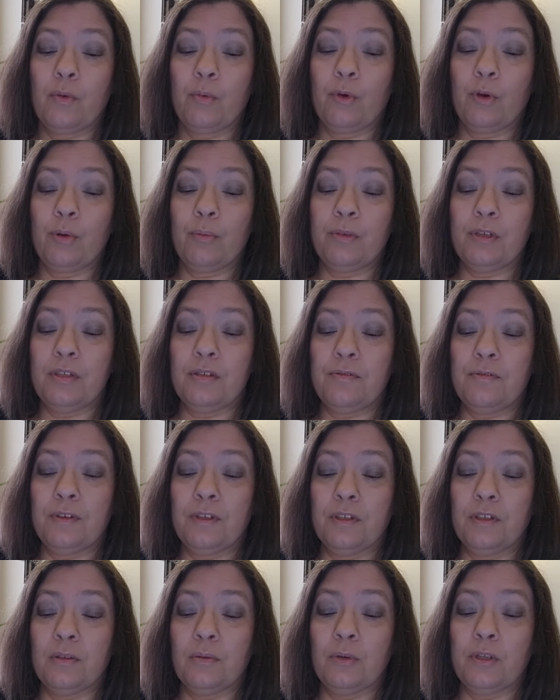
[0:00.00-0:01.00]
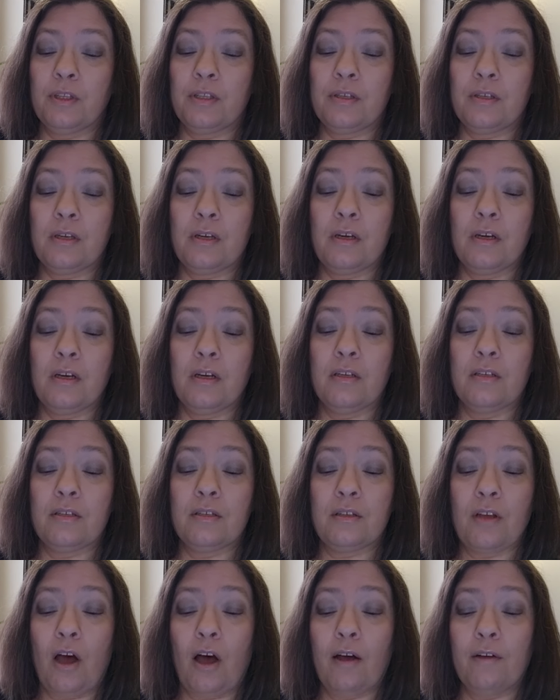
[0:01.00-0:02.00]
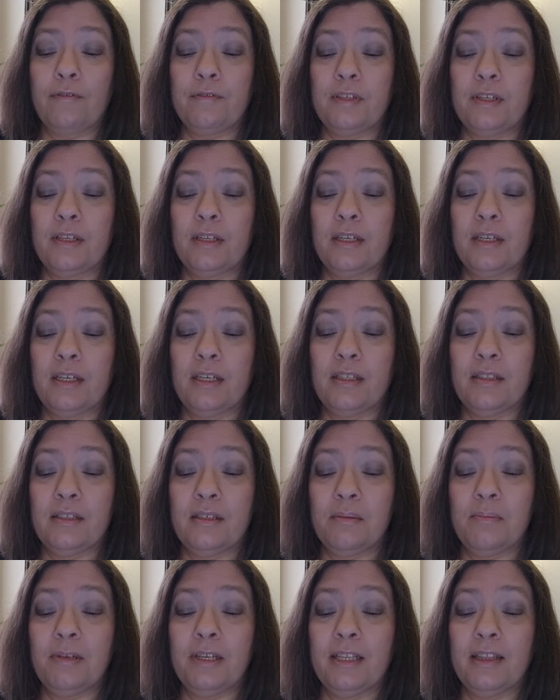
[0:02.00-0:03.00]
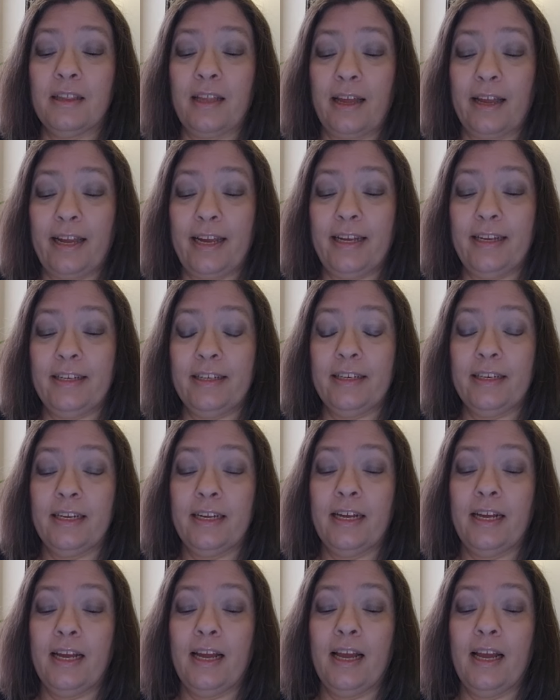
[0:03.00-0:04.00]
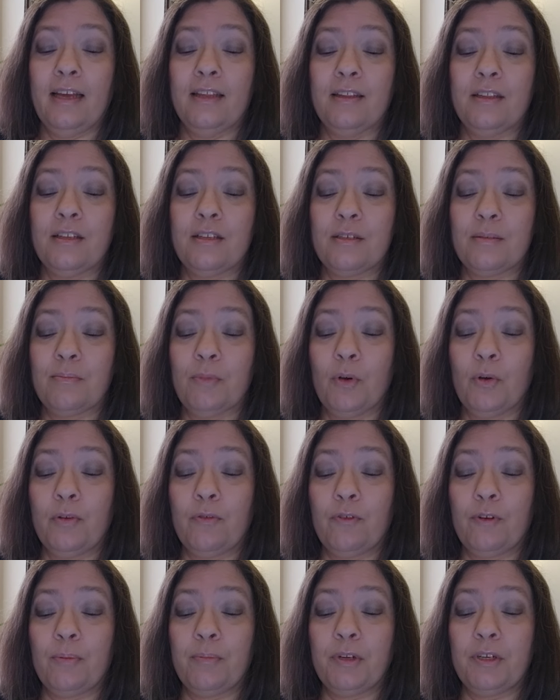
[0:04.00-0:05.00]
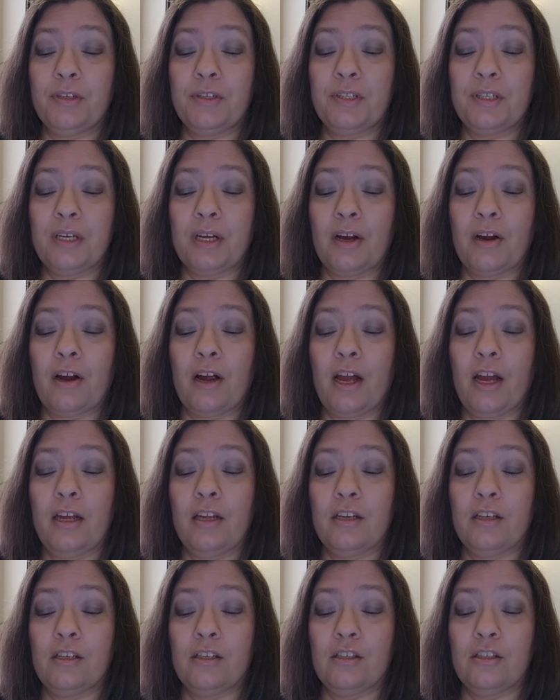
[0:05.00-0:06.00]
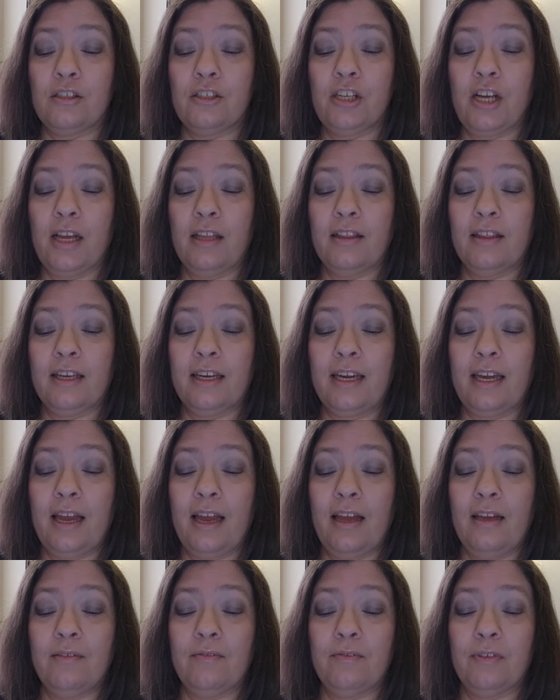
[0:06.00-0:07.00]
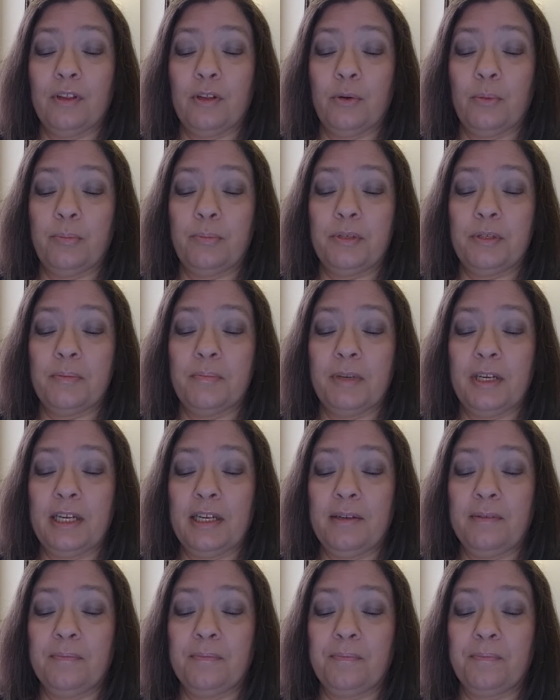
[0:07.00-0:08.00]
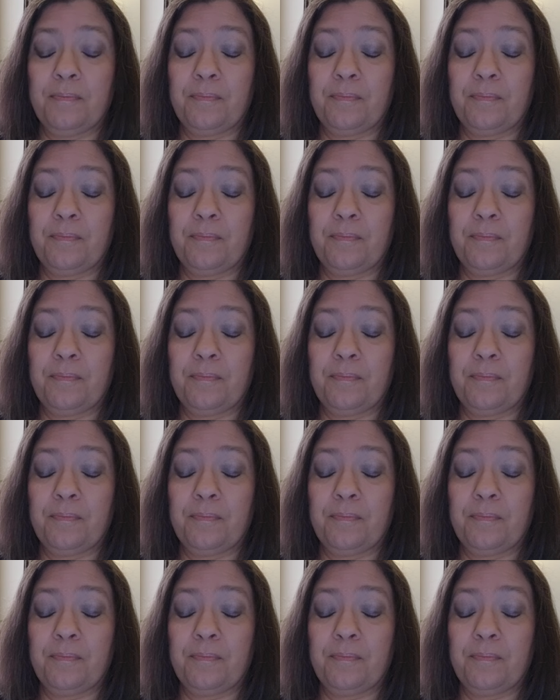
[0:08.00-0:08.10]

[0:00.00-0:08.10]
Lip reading: The room is filled with a soft, intimate light, and the smoke from your cigarette gently envelopes me.